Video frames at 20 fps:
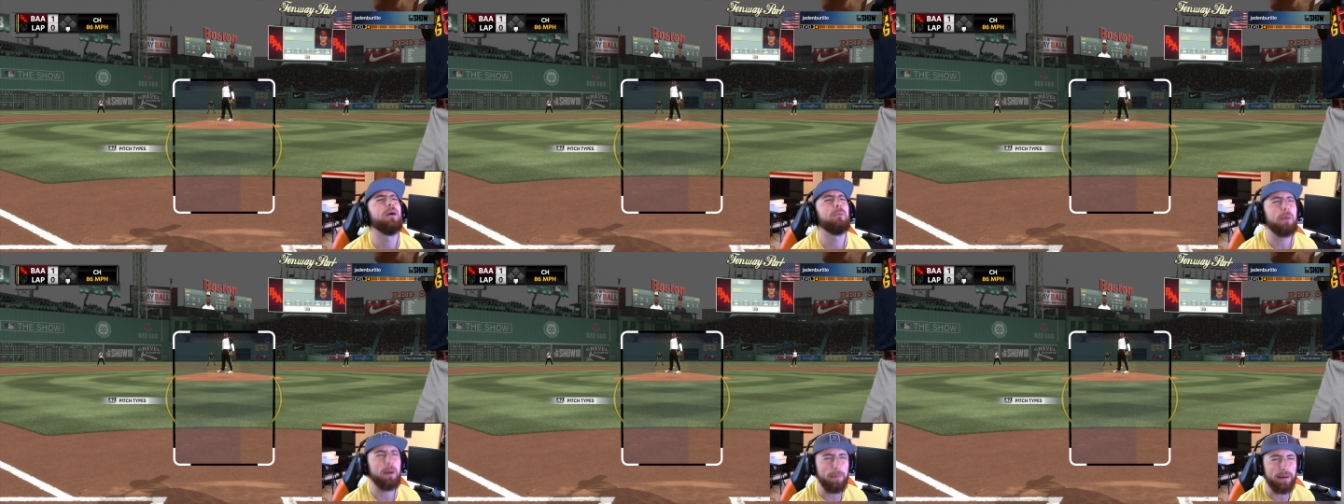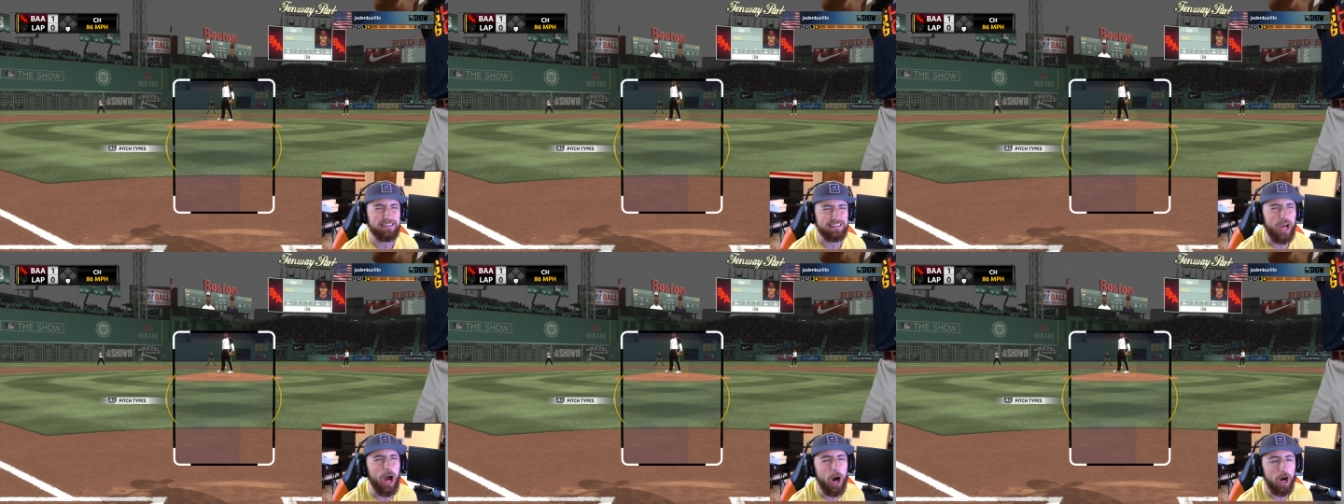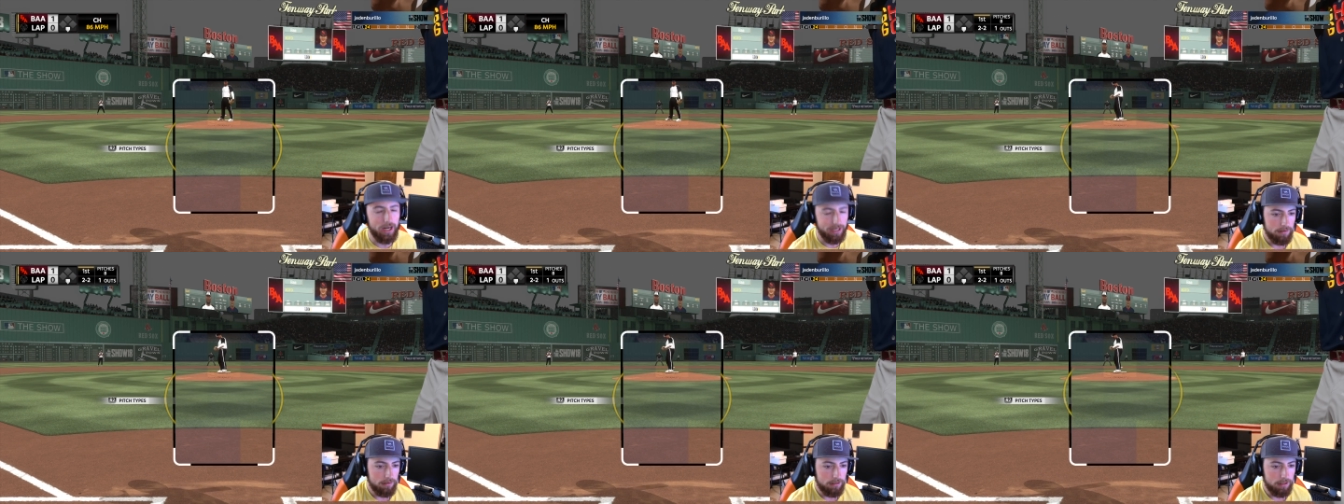What am I
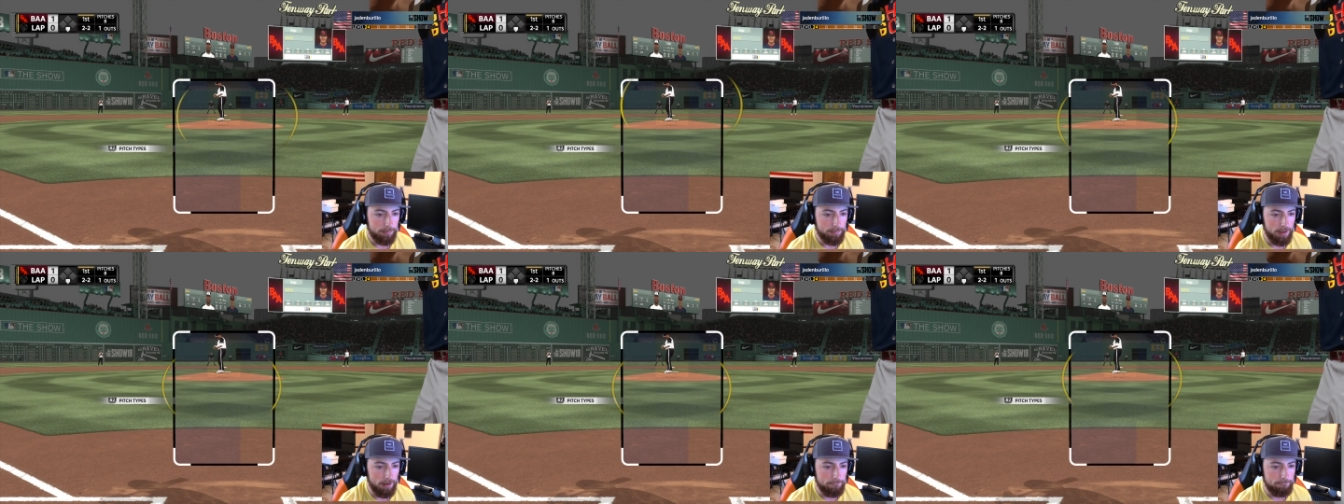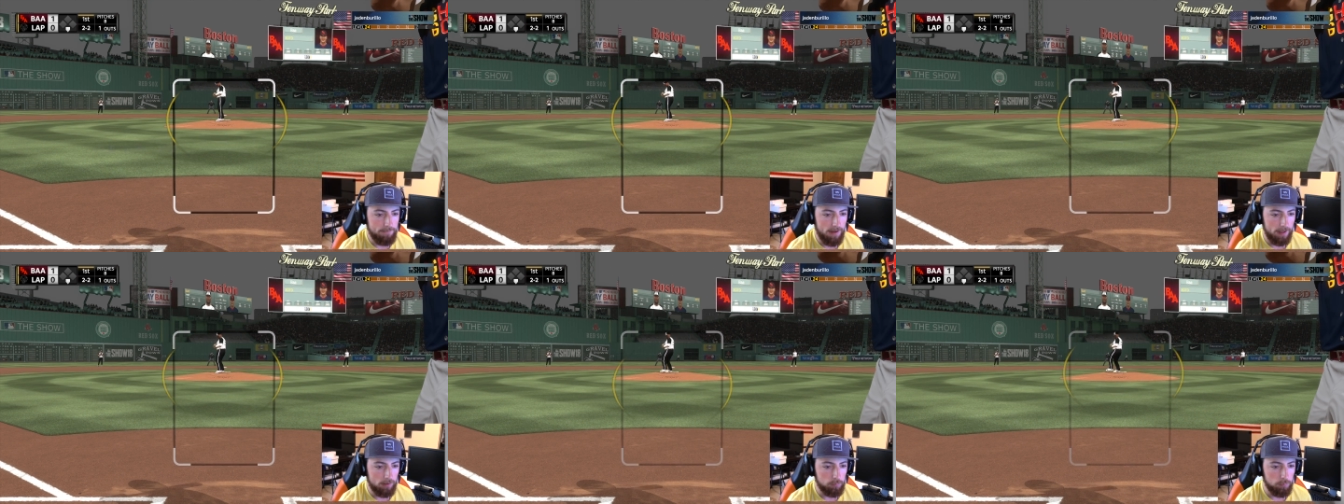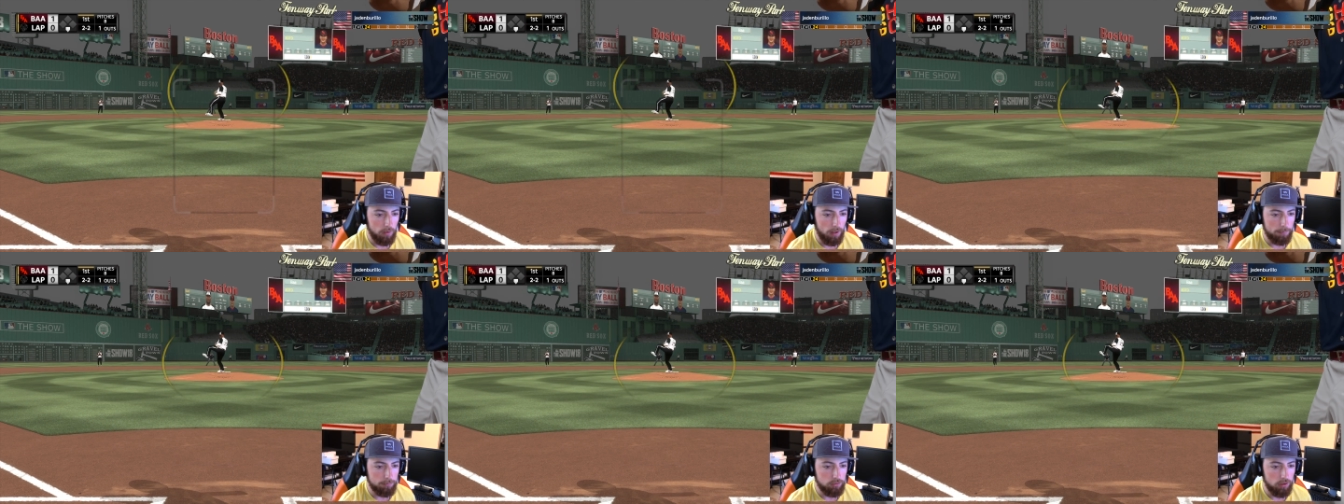doing? Give me that
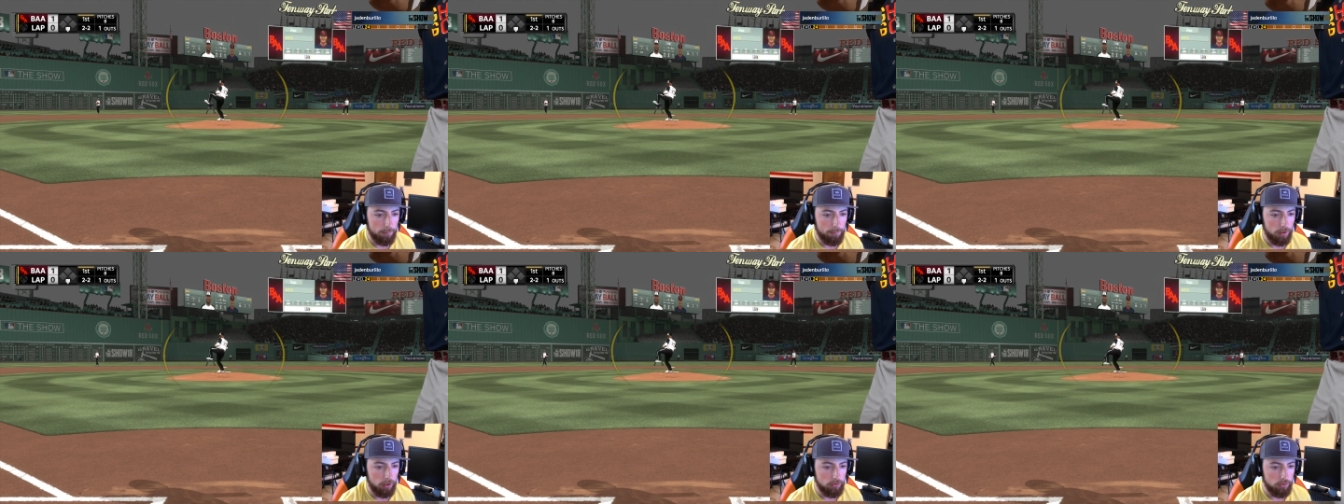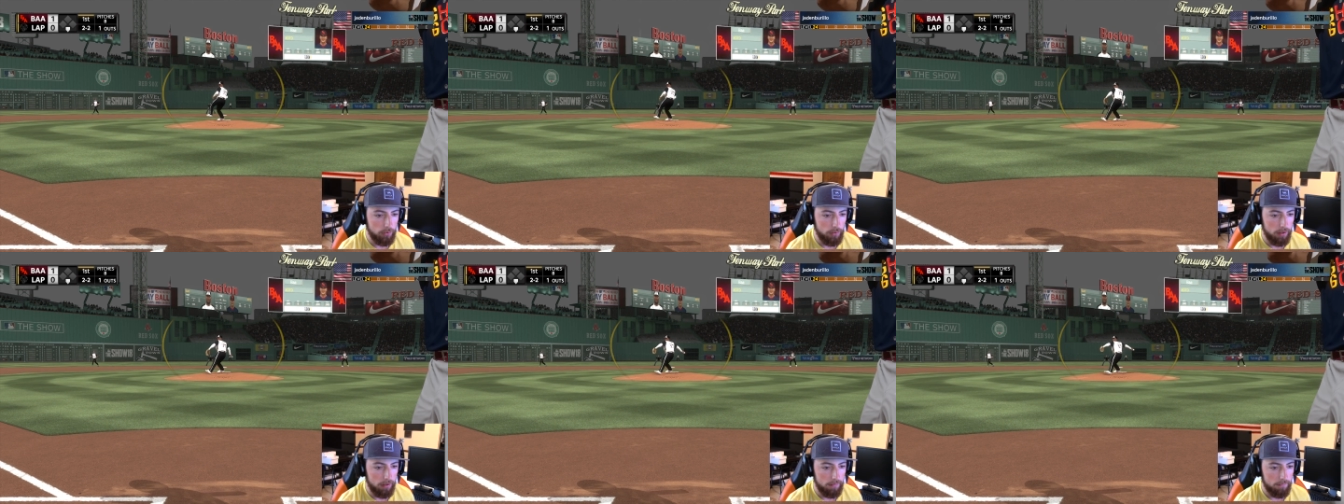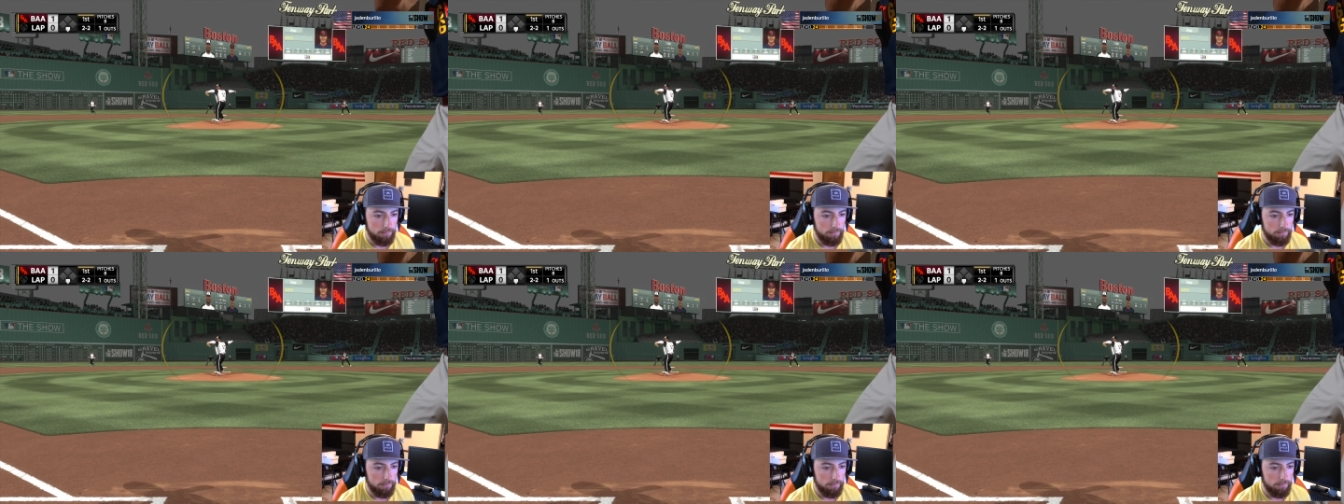fastball up, Jumbo. Do it.